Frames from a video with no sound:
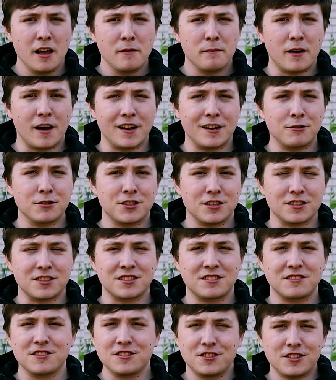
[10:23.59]
but it was
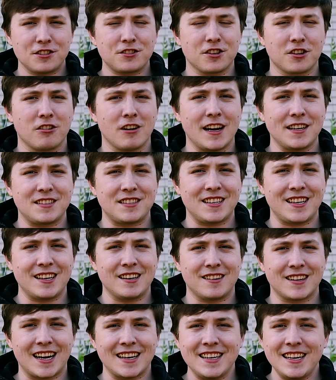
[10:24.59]
just such a great
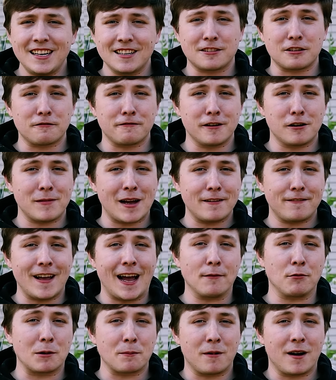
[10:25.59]
deal, and I needed to fill my
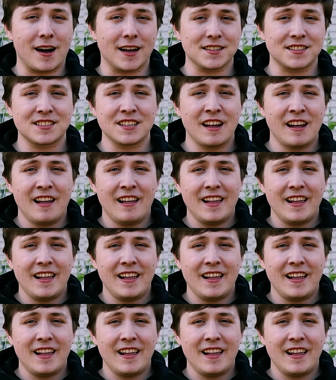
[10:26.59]
fabric pots,